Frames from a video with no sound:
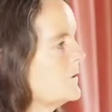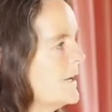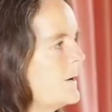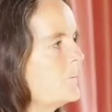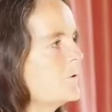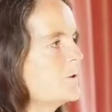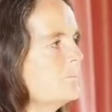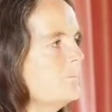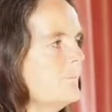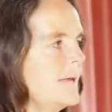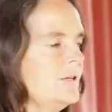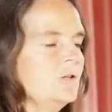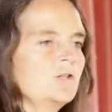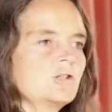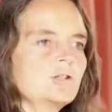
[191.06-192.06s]
that was
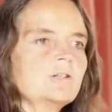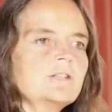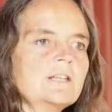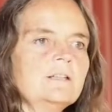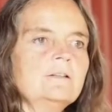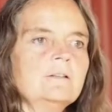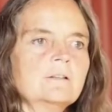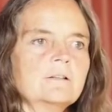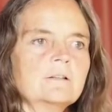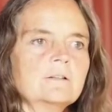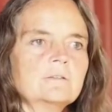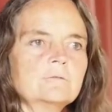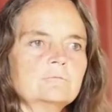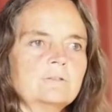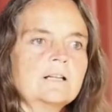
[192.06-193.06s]
mentioned in
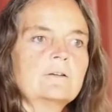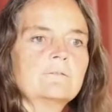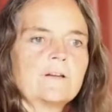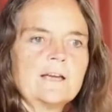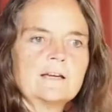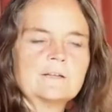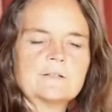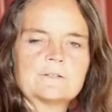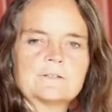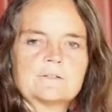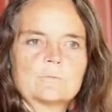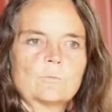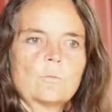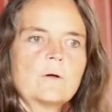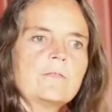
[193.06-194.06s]
the Rig
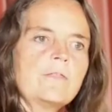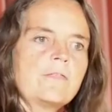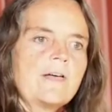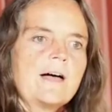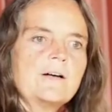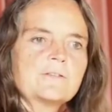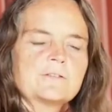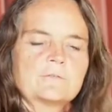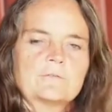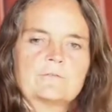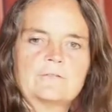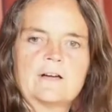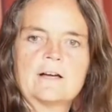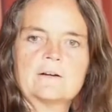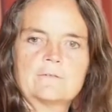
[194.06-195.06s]
Vedas
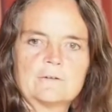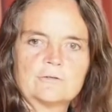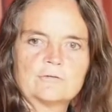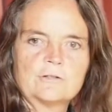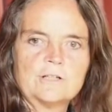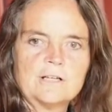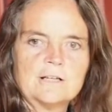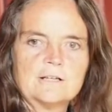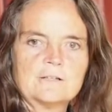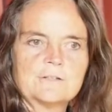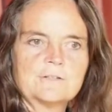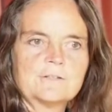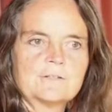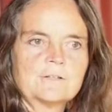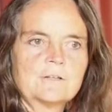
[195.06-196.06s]
1,500
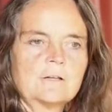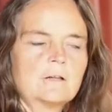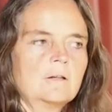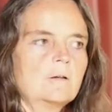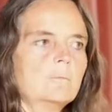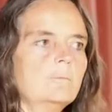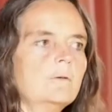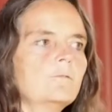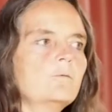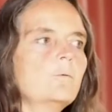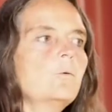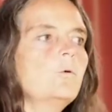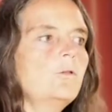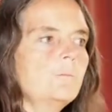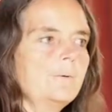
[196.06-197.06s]
years
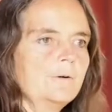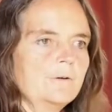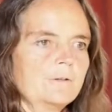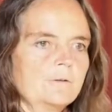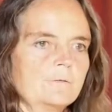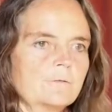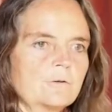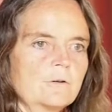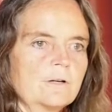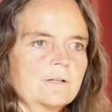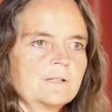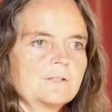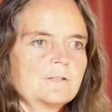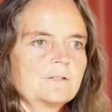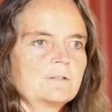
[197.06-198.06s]
before the birth of
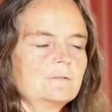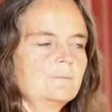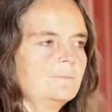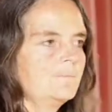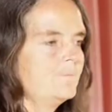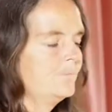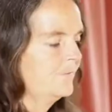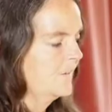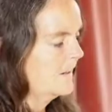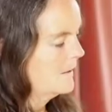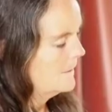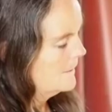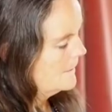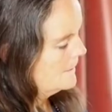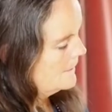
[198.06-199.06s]
Christ.
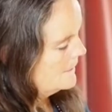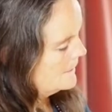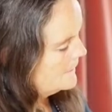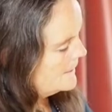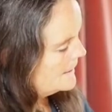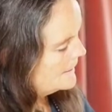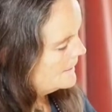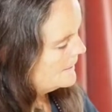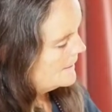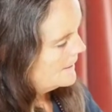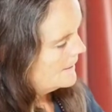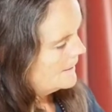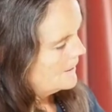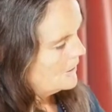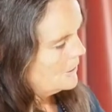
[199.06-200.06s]
And
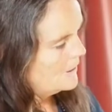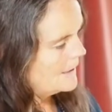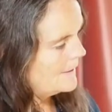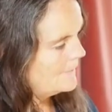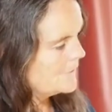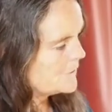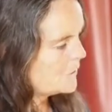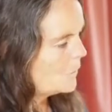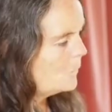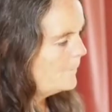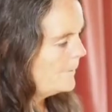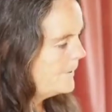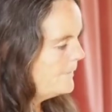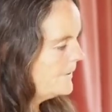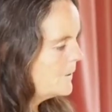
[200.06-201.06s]
then you have this whole
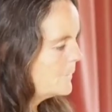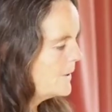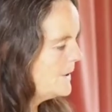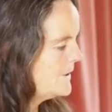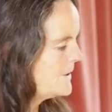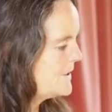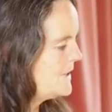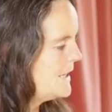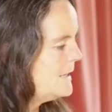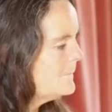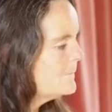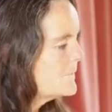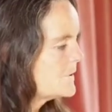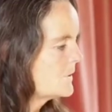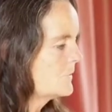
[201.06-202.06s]
period where it
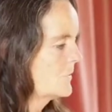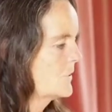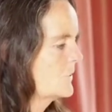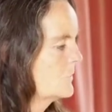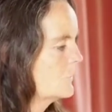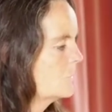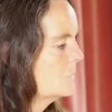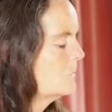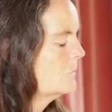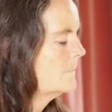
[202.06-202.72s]
seems as though,